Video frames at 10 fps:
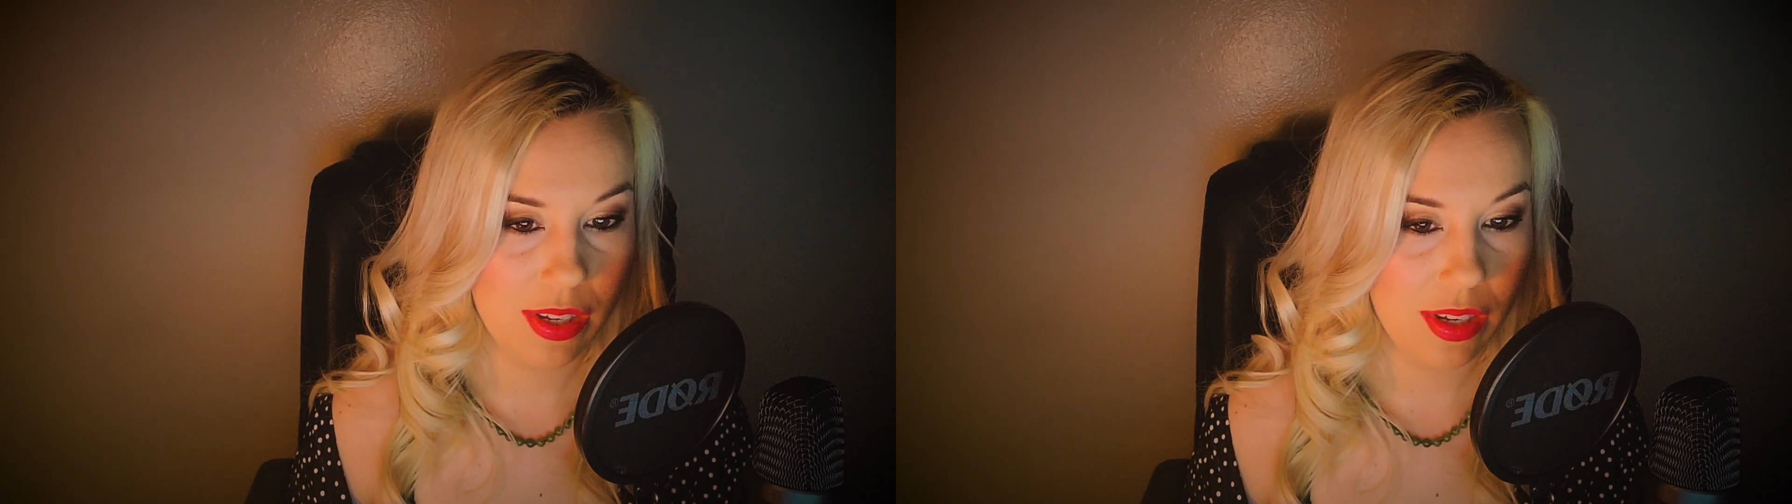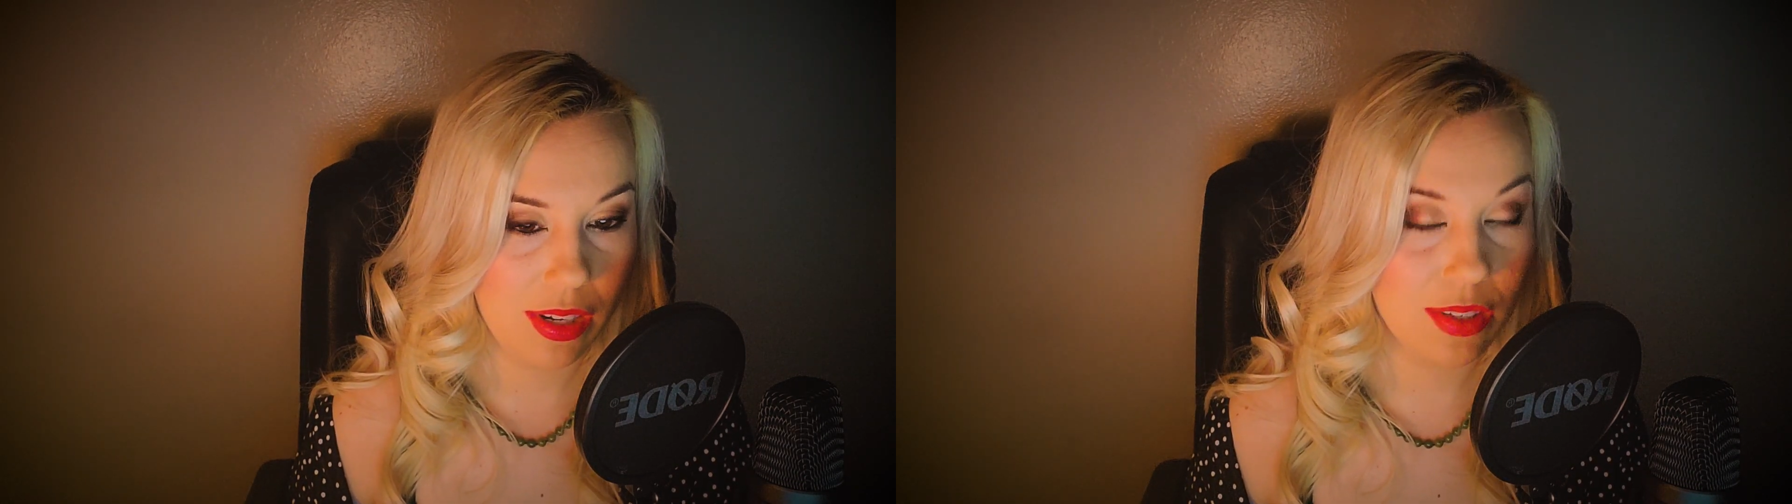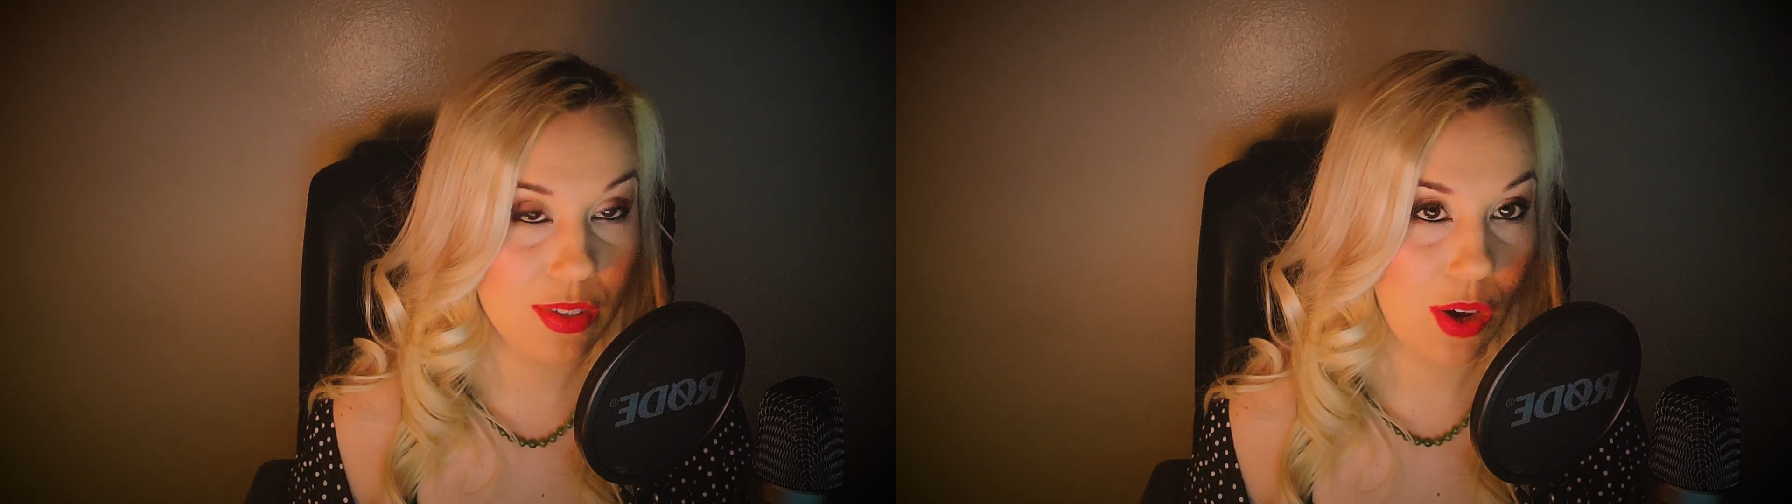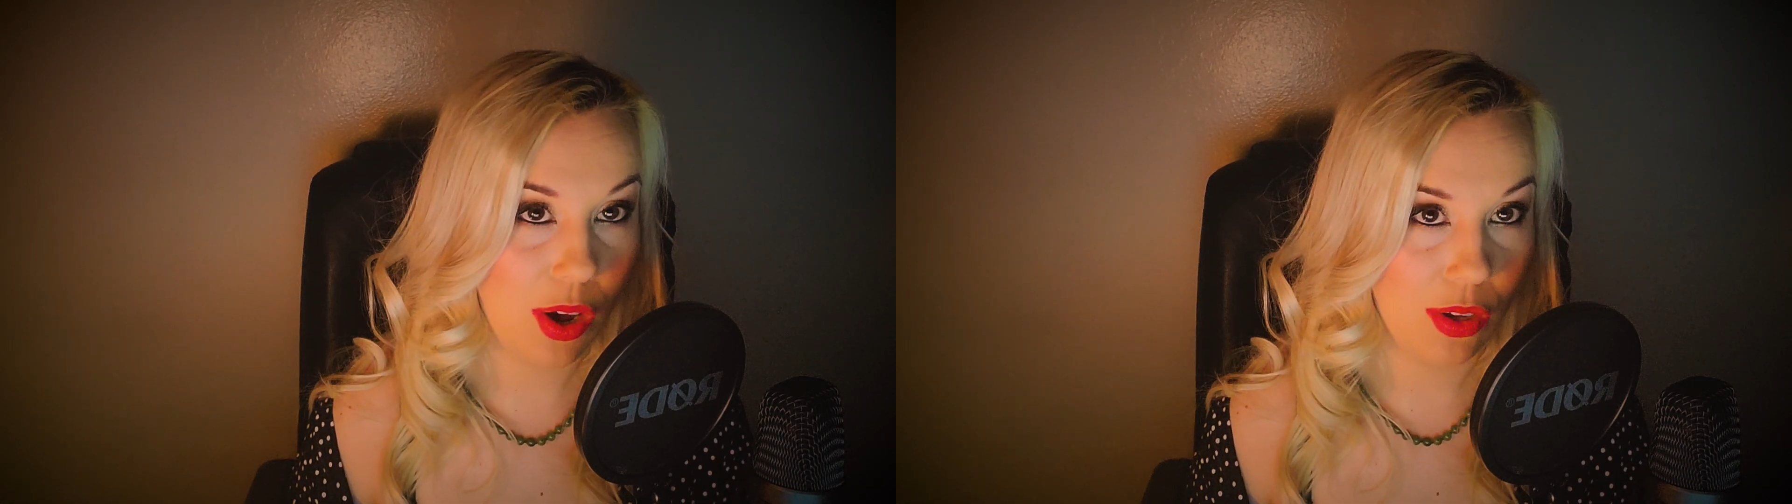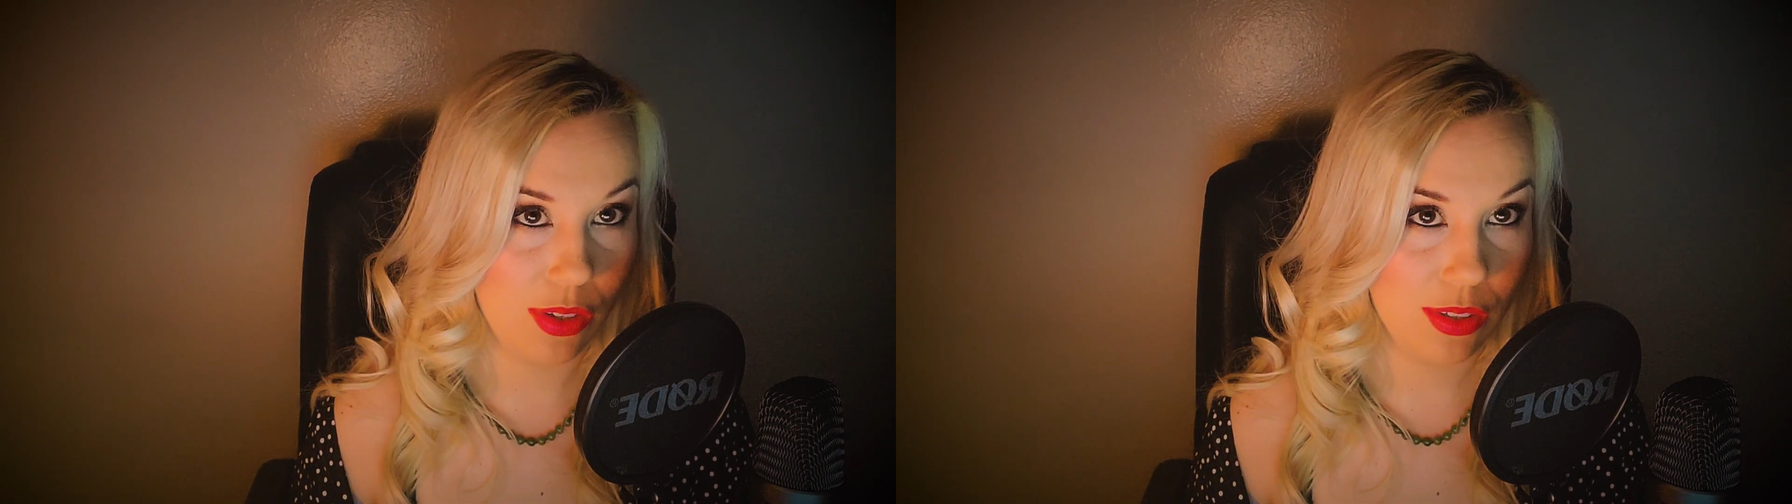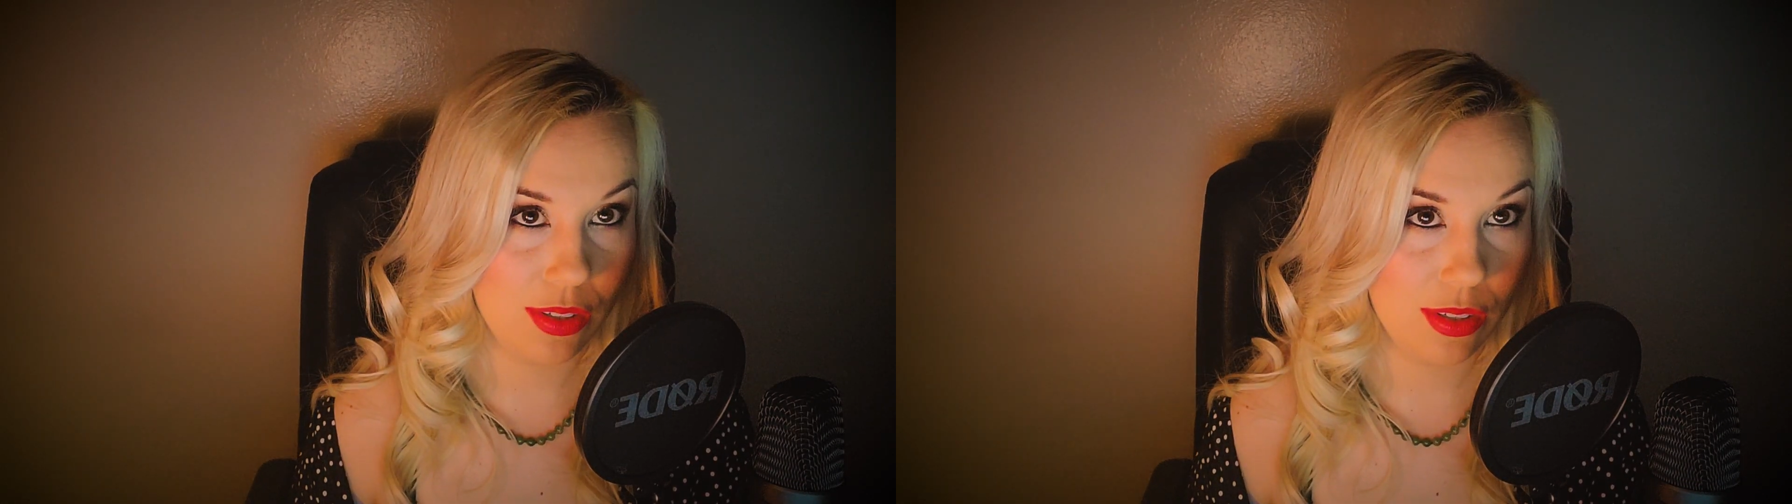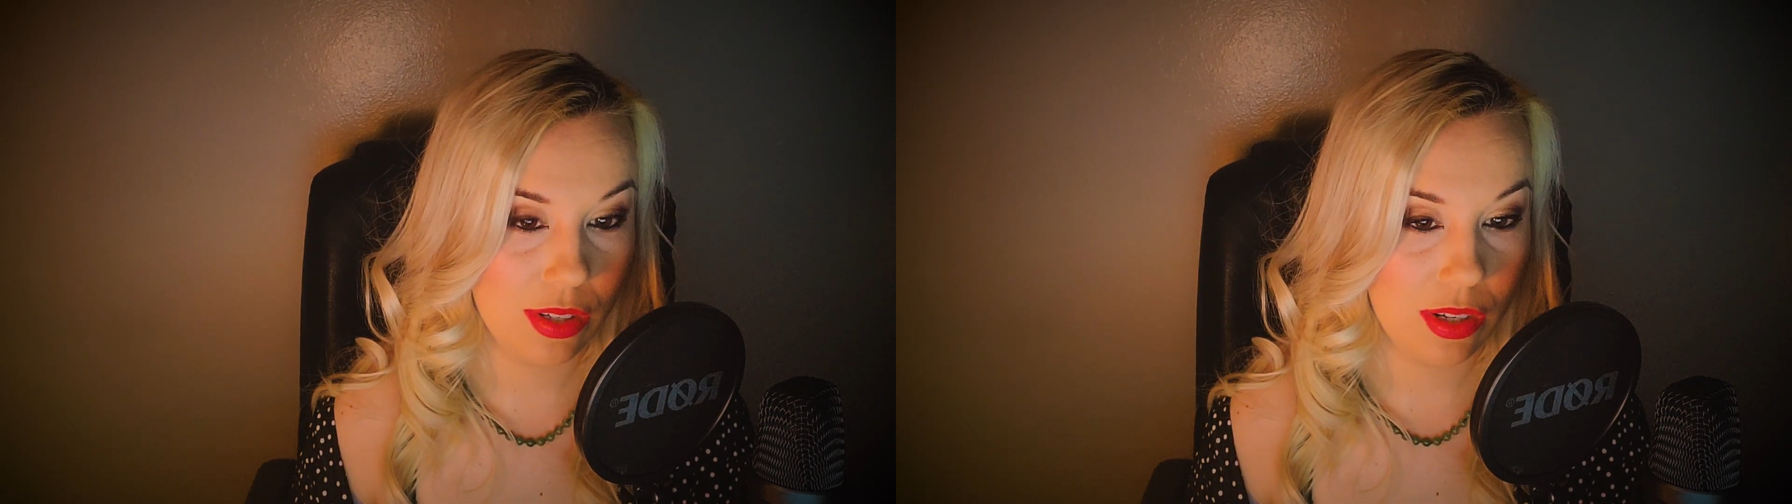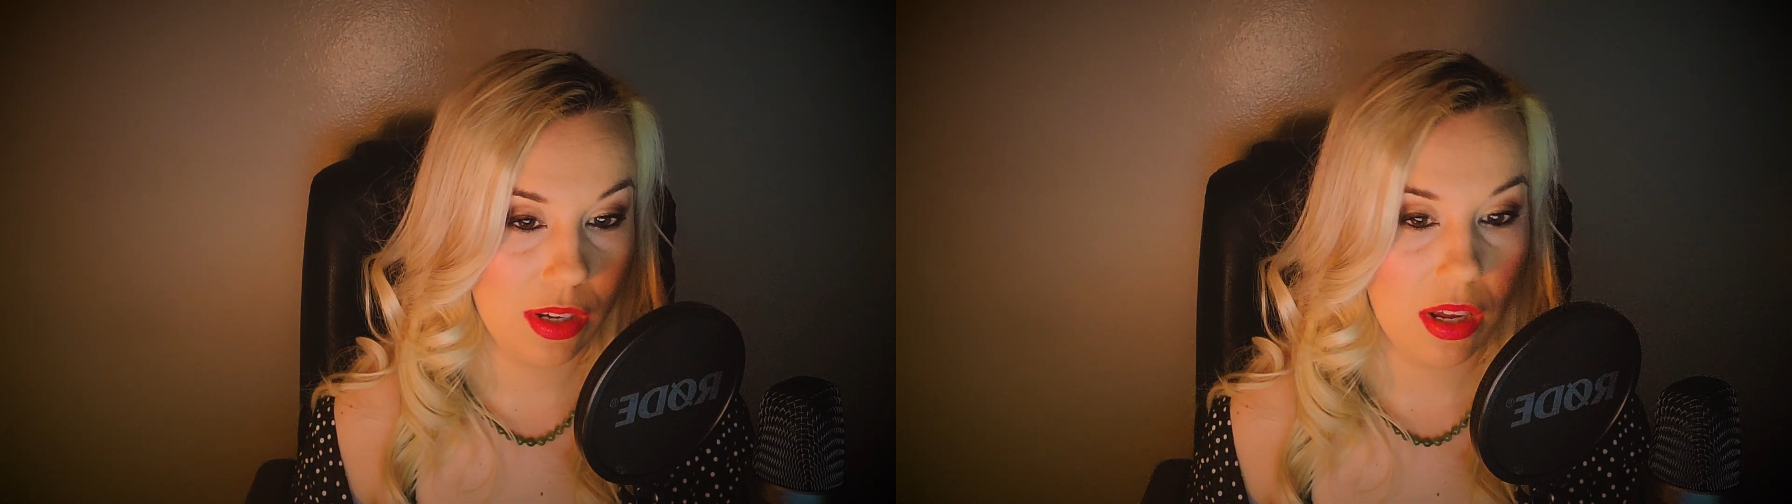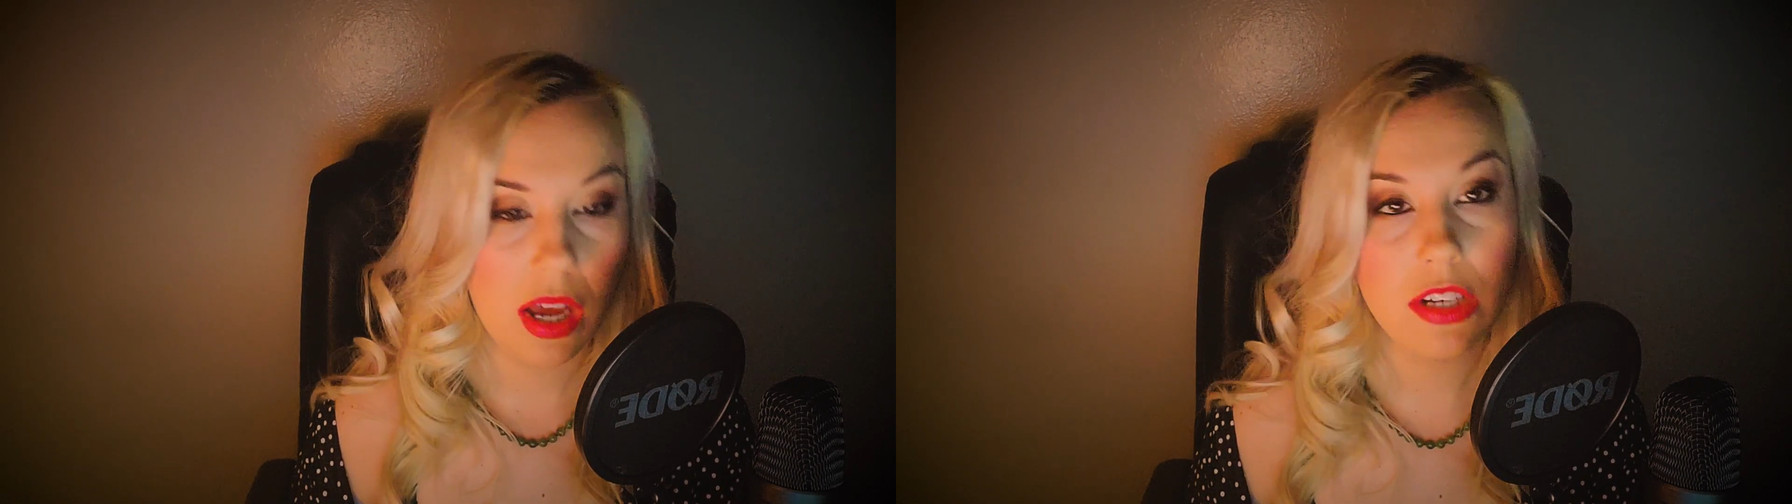and it's called A